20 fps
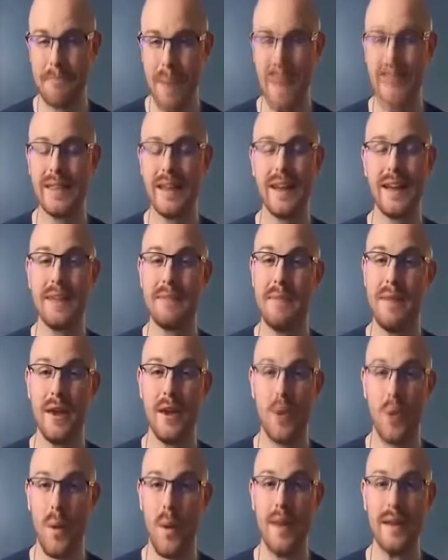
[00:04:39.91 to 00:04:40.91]
Python can
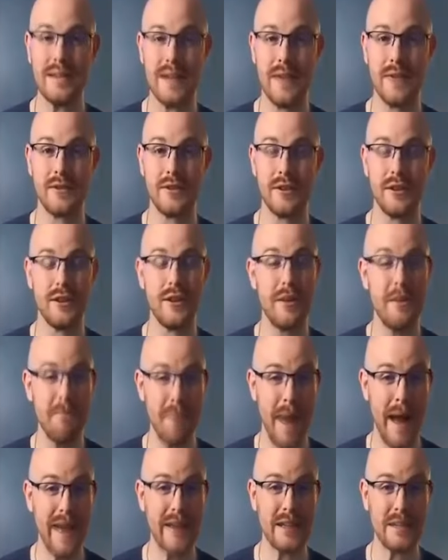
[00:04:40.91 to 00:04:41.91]
be quite tough to learn
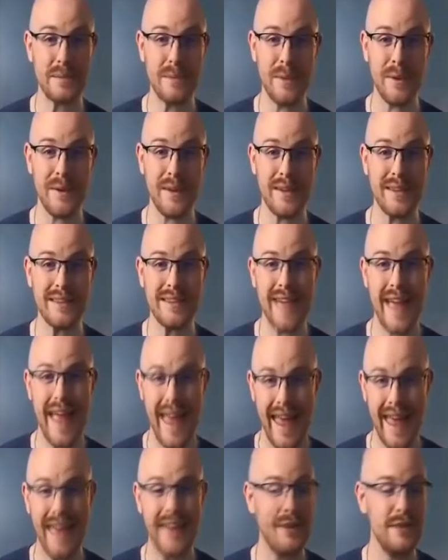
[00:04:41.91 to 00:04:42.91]
in my experience,
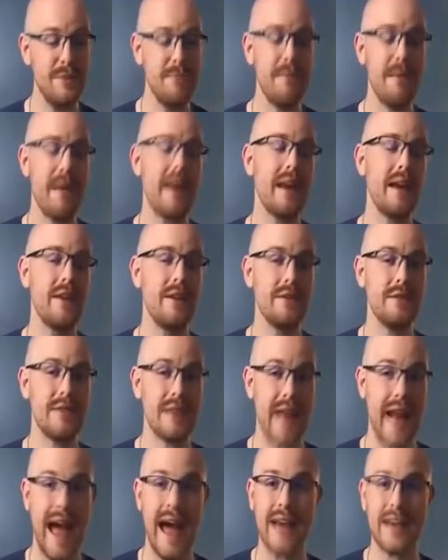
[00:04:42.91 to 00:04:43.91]
and you may not use
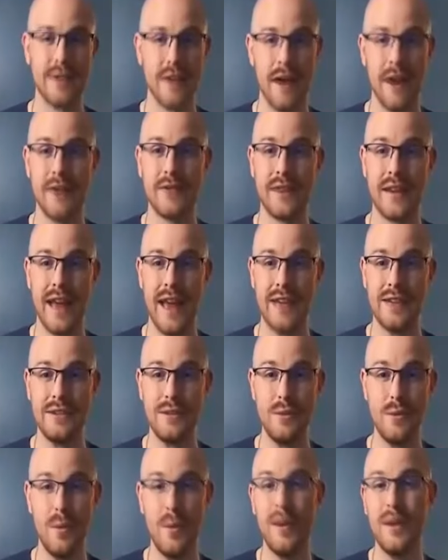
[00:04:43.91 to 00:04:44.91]
it as often
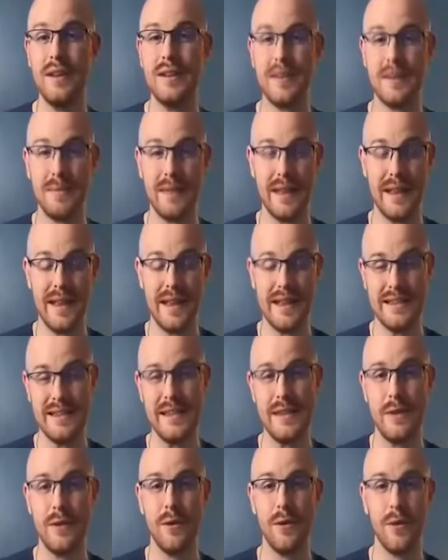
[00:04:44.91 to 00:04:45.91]
as you would something like
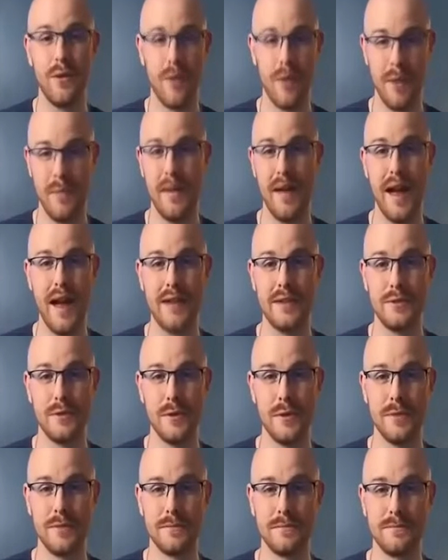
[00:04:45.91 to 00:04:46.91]
SQL or a BI
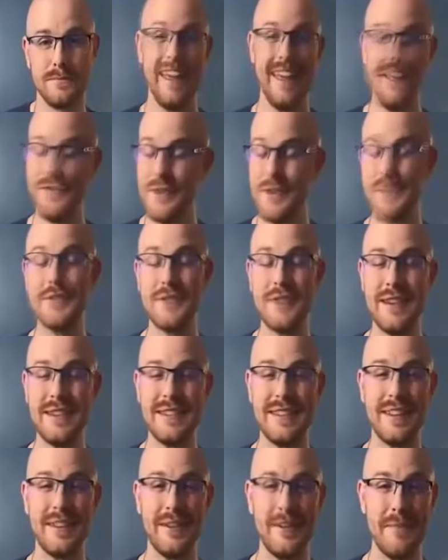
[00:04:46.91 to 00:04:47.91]
tool. If you're
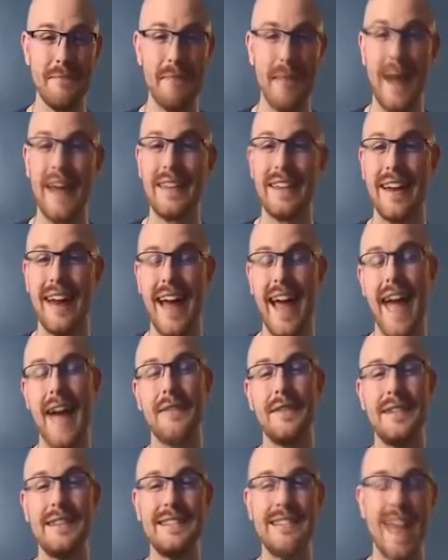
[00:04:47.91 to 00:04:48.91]
interested in learning Python, I
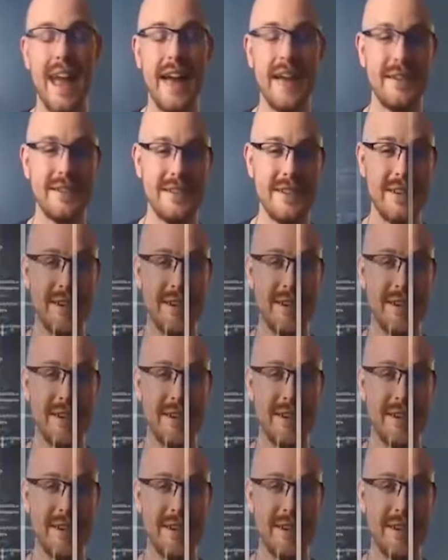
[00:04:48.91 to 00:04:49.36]
have an entire